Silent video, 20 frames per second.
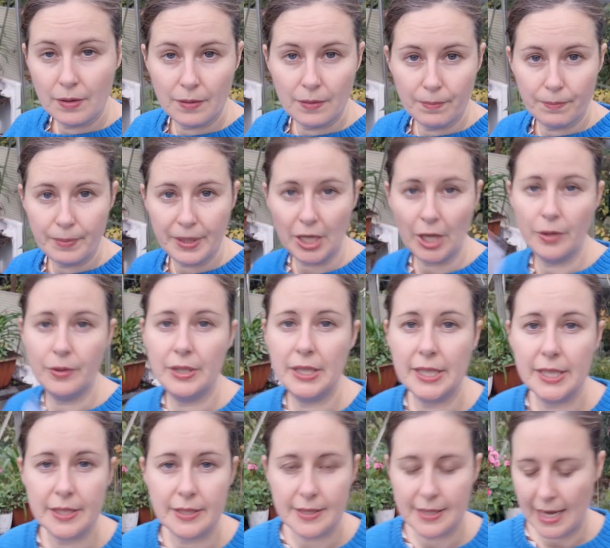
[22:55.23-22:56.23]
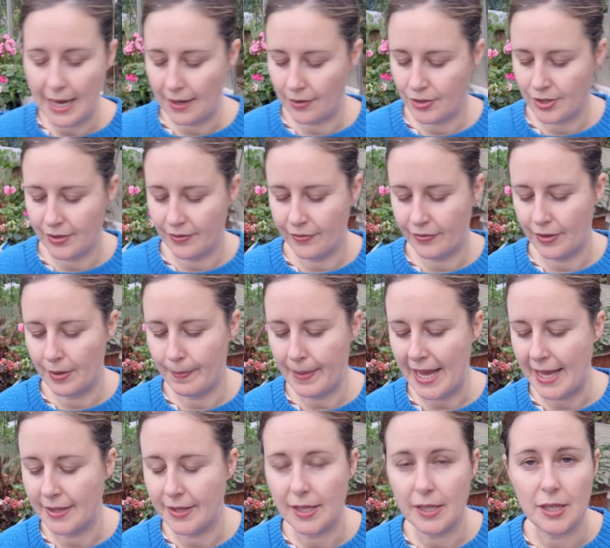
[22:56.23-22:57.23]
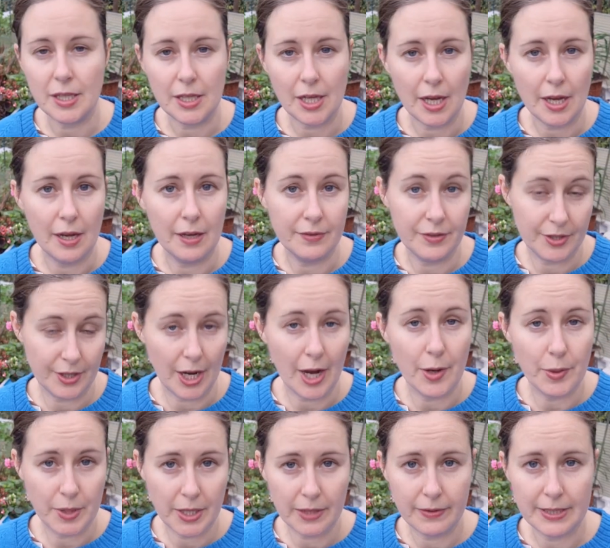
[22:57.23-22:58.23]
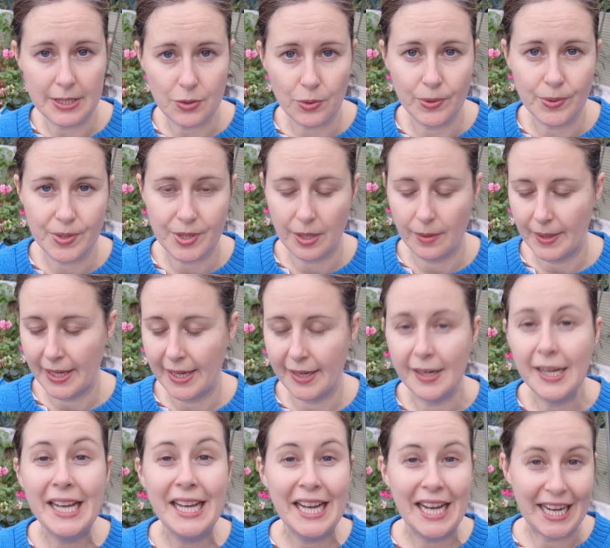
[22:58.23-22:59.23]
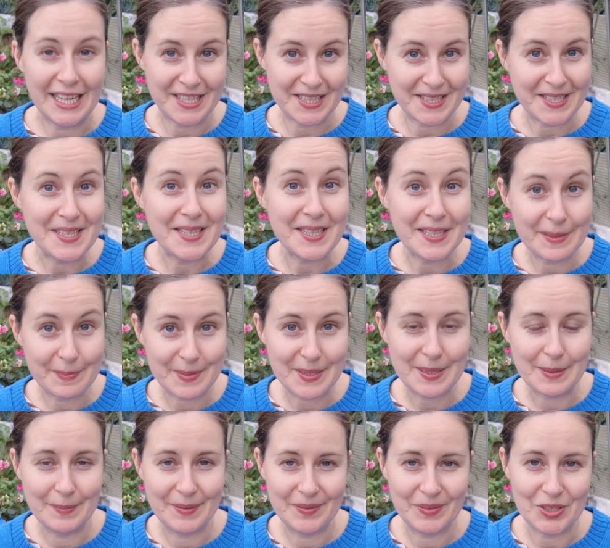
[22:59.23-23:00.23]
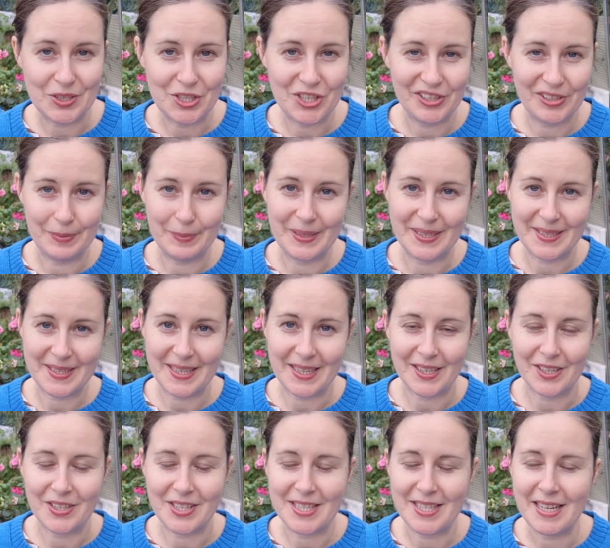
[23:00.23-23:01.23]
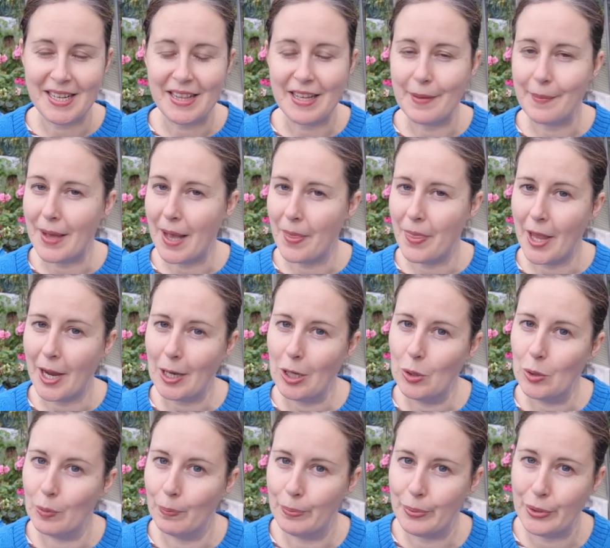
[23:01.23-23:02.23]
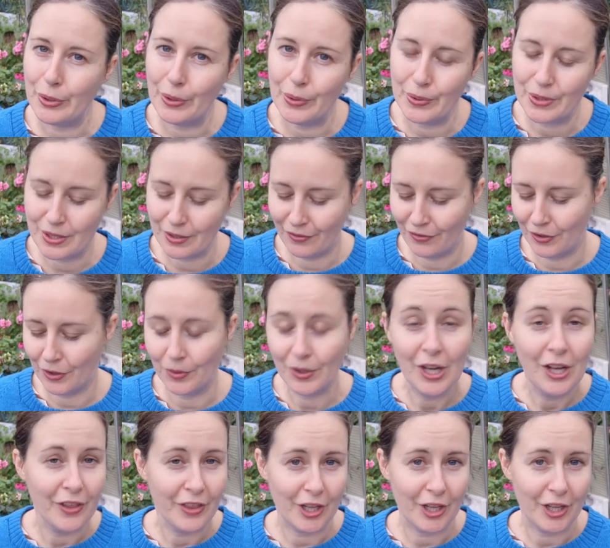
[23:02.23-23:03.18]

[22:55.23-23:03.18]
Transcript: begonias out of the bed that the ochre is also in, I disturbed some of the tubers and I could see them and they look beautiful. They're